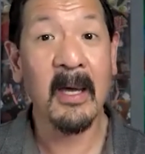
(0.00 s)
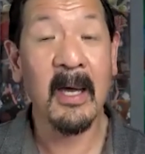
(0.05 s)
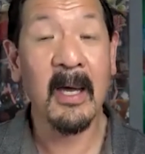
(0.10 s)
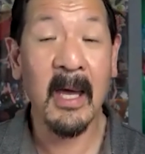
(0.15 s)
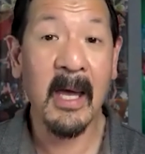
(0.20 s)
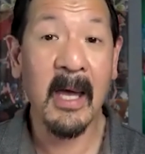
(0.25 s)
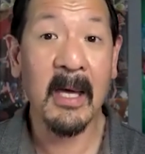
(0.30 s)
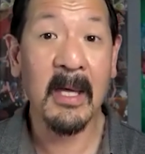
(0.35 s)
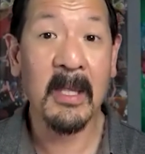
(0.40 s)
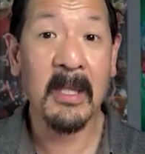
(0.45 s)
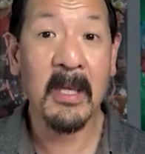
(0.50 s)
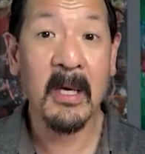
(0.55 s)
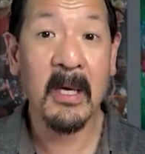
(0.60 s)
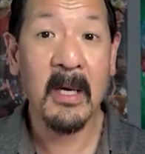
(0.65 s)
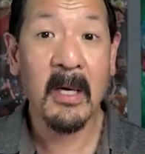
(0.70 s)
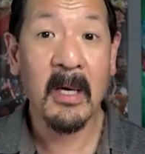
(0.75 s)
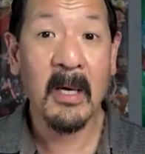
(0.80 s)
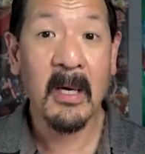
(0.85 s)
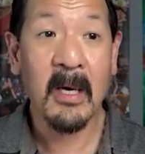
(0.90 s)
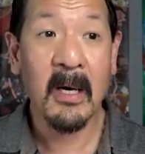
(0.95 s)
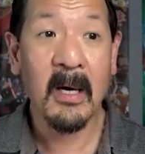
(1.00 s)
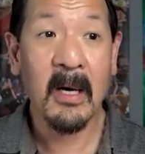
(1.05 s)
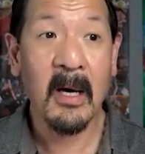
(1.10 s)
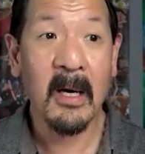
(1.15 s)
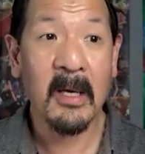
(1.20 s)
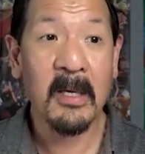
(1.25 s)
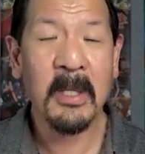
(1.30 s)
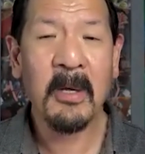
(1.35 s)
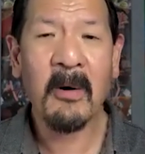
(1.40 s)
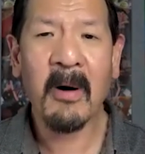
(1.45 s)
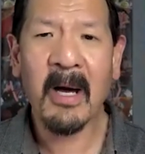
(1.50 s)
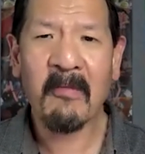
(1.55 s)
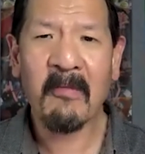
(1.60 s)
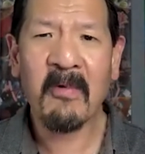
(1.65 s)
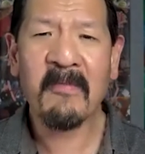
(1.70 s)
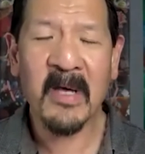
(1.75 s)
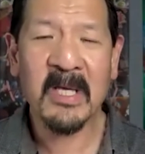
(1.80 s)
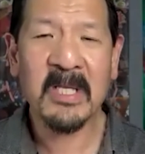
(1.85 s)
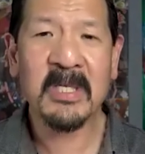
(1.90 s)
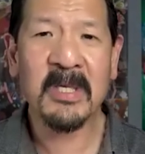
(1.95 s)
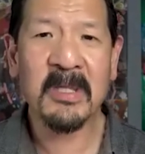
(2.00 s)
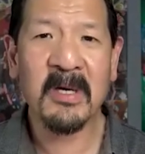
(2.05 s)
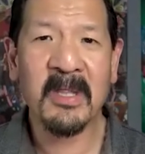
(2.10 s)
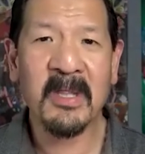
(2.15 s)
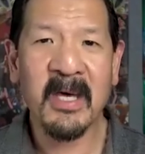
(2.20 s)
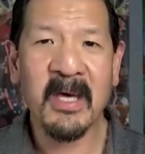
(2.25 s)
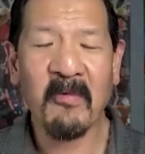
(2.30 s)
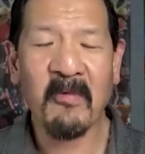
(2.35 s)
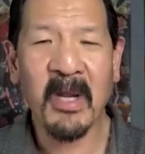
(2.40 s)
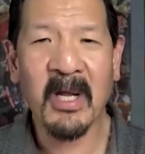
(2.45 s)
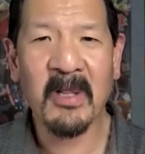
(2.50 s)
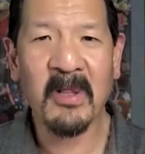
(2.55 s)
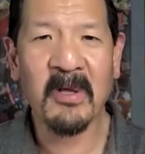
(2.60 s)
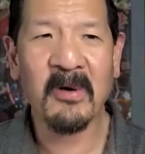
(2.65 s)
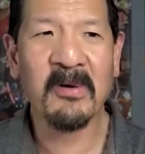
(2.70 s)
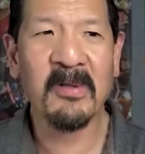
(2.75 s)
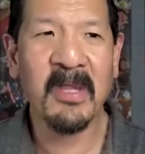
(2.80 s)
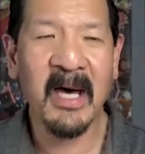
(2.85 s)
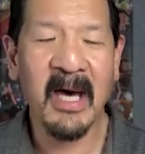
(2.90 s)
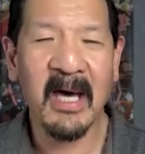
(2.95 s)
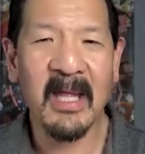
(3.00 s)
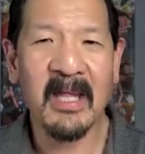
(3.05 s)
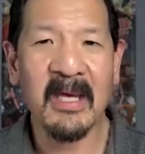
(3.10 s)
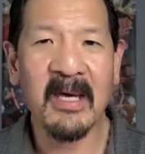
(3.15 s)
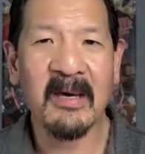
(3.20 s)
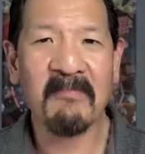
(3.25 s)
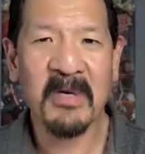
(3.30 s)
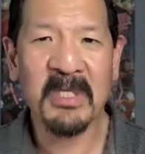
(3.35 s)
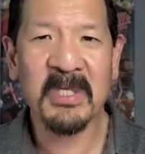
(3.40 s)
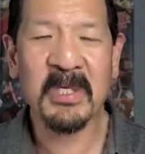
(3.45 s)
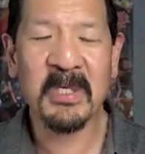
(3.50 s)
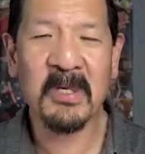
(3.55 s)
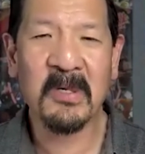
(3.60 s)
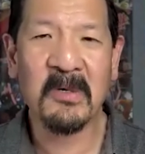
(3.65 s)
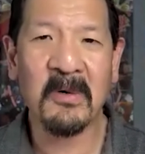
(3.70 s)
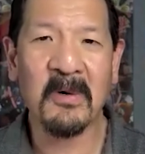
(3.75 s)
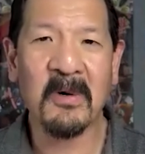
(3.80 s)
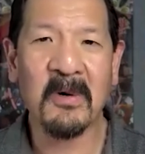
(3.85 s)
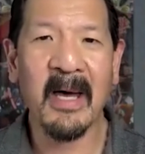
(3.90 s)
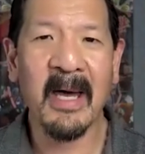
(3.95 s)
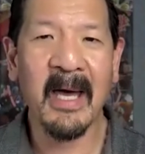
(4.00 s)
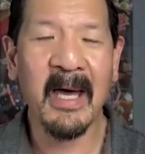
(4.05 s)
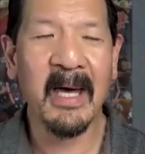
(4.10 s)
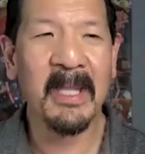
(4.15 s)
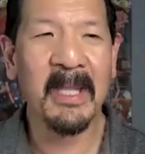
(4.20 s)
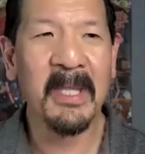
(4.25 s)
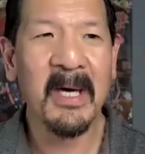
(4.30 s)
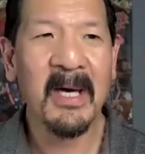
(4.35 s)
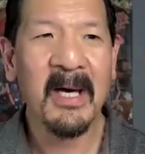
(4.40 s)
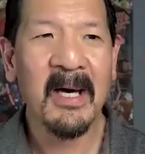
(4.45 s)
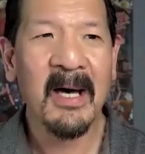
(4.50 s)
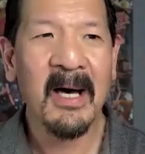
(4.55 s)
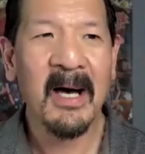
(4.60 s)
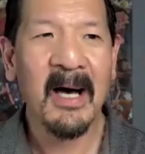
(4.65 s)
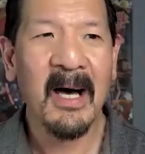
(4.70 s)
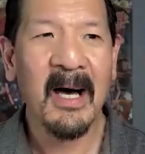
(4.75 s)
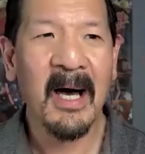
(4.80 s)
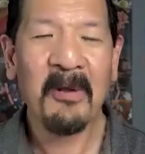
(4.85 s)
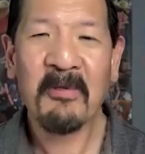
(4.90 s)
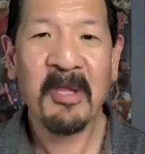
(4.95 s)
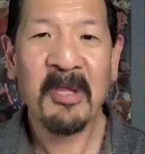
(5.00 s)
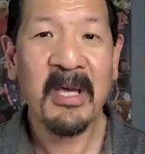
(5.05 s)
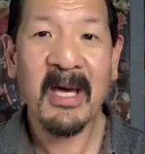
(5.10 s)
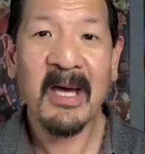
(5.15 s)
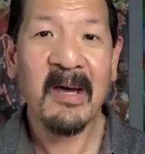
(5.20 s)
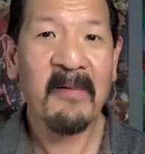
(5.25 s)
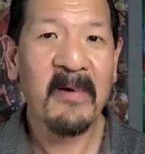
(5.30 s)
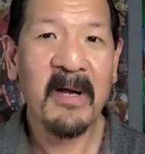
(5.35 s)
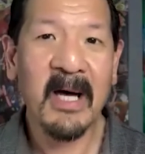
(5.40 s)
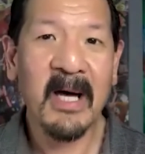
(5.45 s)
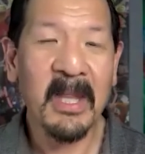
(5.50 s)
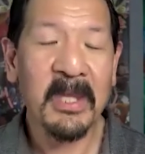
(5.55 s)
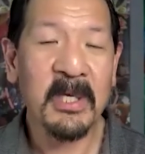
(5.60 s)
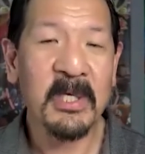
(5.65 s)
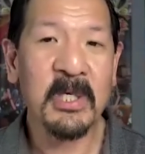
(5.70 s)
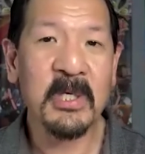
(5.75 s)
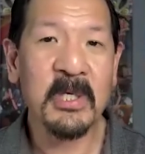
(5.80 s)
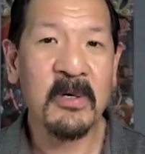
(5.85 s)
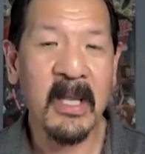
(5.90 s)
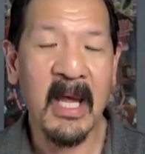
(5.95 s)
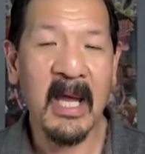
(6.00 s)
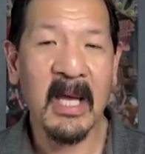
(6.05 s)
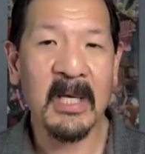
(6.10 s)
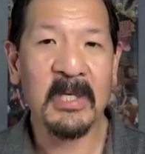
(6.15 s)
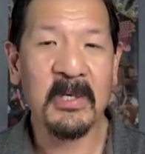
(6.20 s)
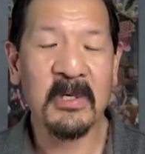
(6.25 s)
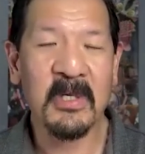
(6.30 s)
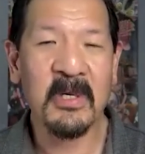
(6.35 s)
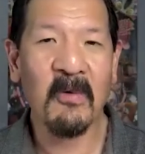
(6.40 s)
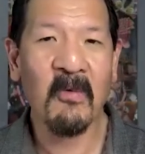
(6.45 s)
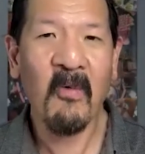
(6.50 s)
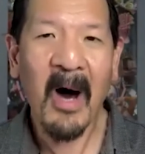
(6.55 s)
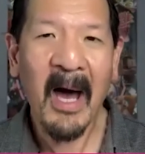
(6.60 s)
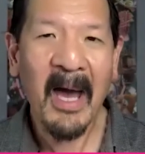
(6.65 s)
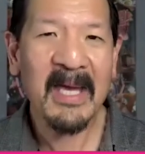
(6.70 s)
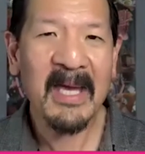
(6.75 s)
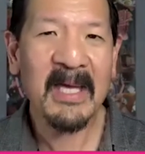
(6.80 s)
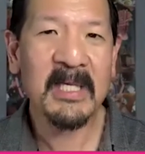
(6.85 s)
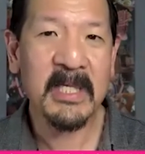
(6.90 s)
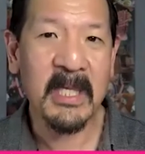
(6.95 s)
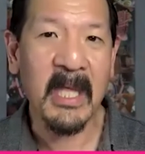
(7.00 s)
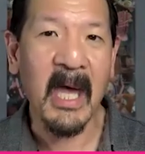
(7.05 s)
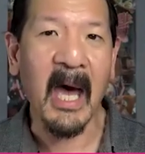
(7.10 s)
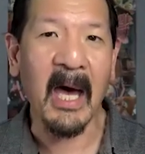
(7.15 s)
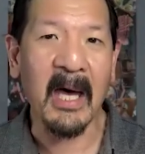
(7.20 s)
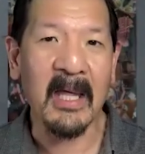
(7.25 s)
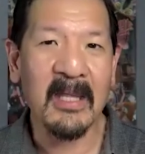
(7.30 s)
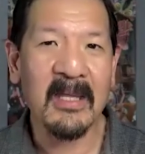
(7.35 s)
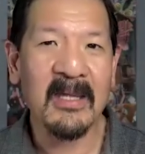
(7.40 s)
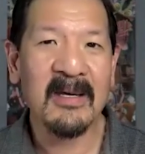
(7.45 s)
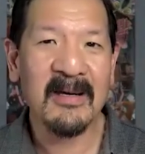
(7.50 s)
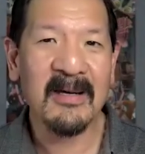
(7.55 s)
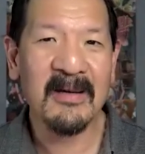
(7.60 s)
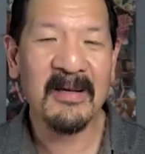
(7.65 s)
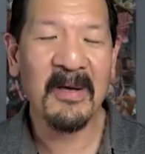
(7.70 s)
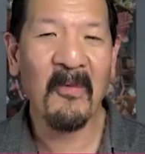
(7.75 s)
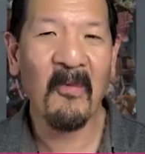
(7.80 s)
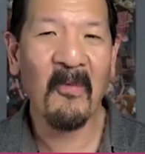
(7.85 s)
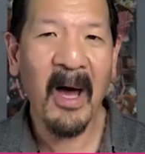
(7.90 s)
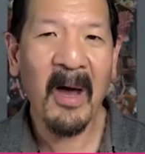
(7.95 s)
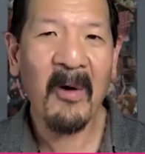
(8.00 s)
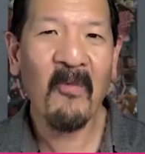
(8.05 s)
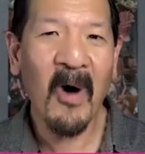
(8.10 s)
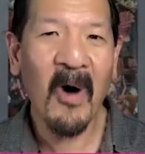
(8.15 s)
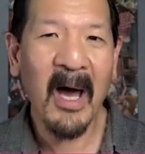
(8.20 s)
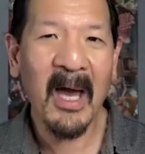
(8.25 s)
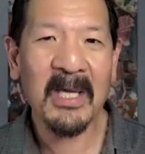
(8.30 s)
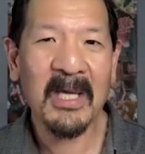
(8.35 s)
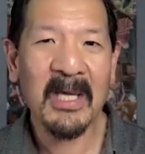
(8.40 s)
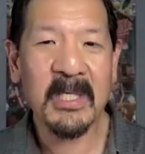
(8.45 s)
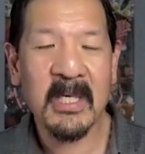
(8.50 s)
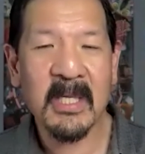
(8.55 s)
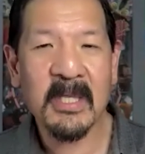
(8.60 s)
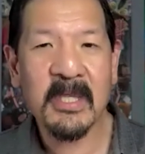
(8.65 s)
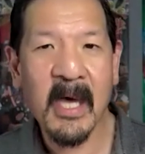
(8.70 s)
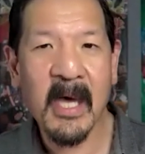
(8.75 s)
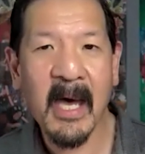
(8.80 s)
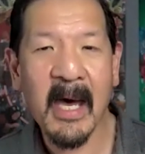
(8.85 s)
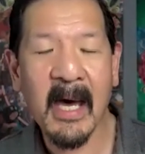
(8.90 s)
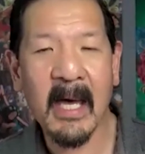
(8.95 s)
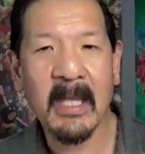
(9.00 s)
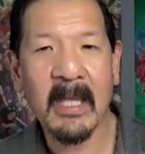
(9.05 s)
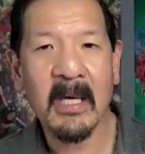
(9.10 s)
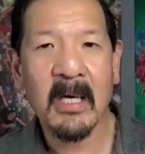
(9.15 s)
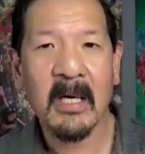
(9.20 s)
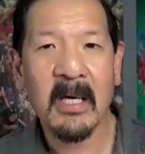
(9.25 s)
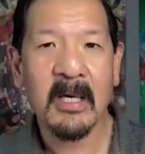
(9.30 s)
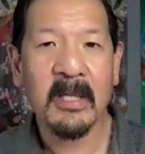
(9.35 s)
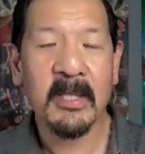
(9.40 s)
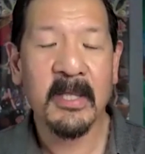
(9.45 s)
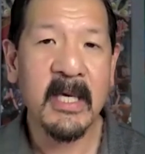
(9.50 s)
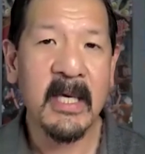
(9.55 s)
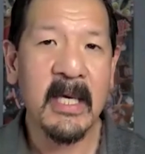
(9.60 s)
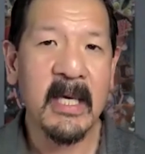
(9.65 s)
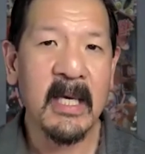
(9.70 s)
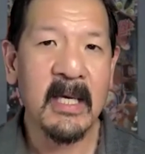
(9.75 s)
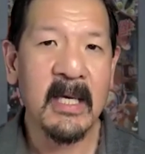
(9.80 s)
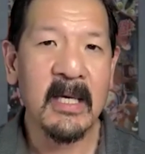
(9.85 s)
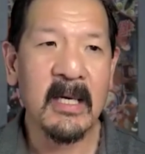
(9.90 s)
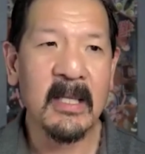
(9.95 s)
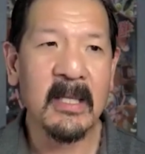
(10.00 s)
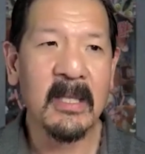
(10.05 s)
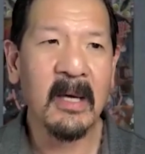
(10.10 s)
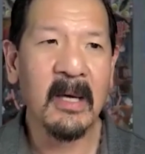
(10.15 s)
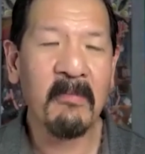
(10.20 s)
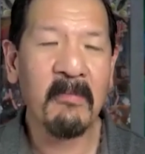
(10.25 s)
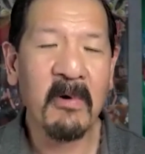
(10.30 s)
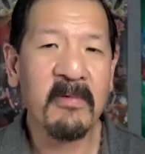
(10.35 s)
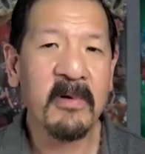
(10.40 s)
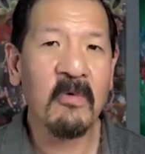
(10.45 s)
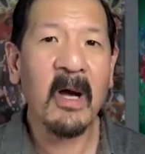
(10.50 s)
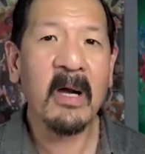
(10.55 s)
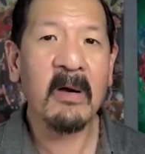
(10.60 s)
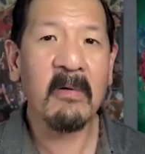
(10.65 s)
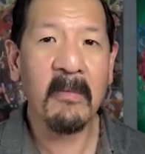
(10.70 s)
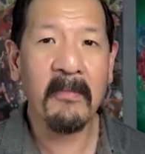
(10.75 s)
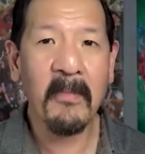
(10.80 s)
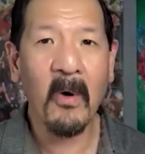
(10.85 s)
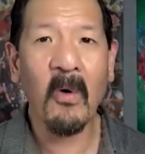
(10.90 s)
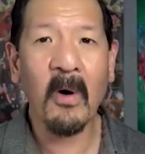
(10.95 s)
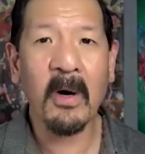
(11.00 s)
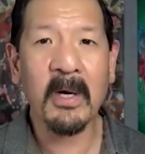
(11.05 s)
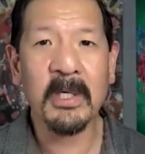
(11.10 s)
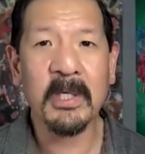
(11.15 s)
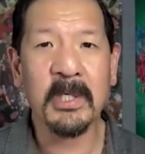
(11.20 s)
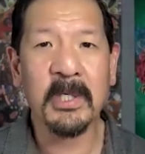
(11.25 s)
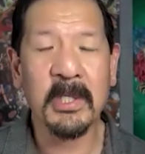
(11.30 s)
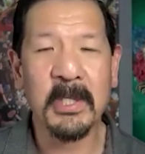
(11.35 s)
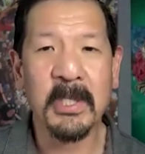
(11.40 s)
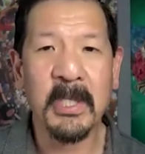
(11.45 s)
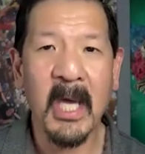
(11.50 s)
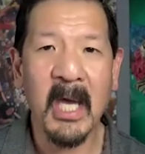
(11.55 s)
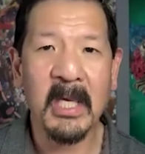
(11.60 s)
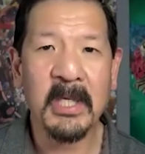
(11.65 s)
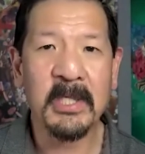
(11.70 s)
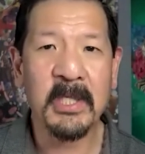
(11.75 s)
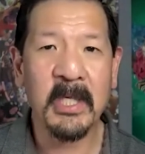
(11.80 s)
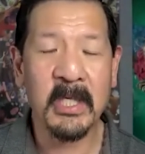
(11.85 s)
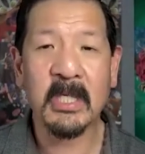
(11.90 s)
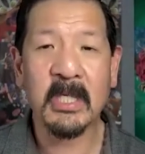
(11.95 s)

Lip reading: And, I reflected on that when I learned that at business school. And I don't think I ever got the straight answer to why is that? Why is it that the number of direct reports should stay 6 to